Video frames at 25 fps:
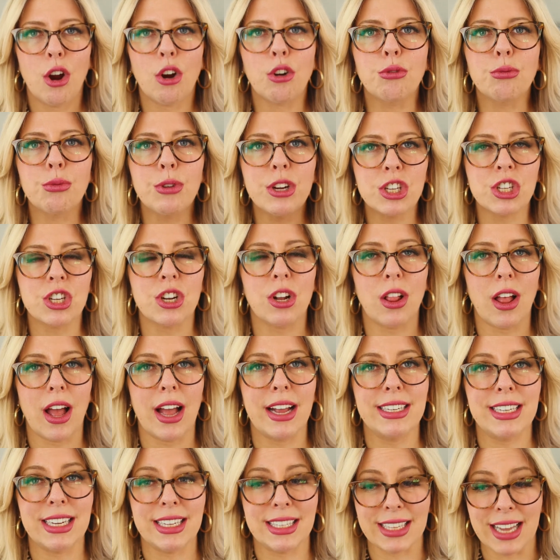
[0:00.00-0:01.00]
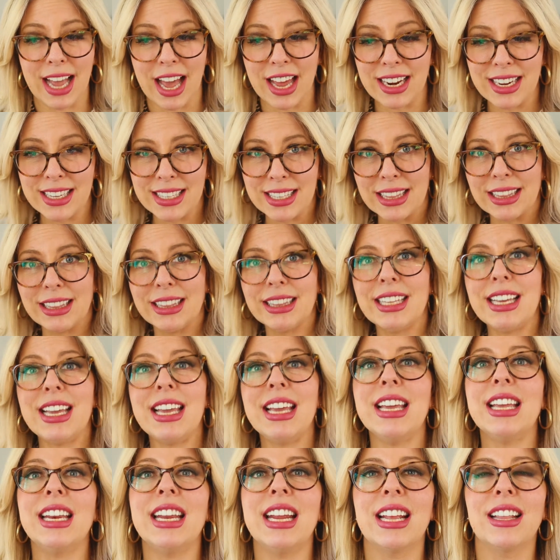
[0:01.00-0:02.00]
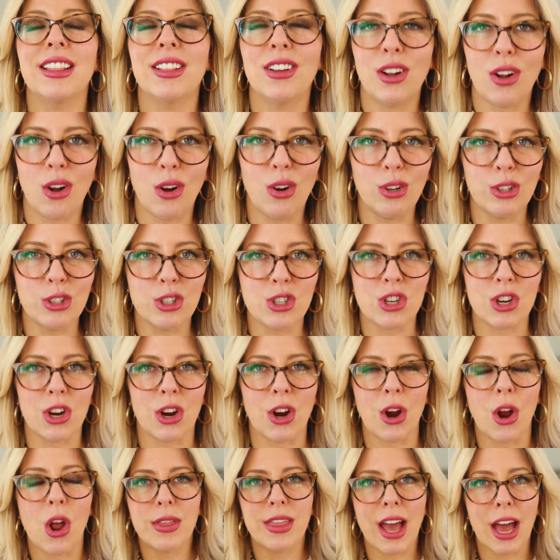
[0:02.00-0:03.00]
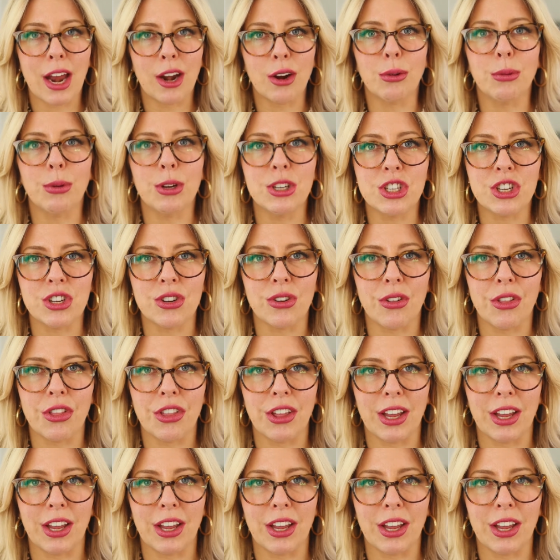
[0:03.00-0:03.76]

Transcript: original ideas, and is leading the culture with that original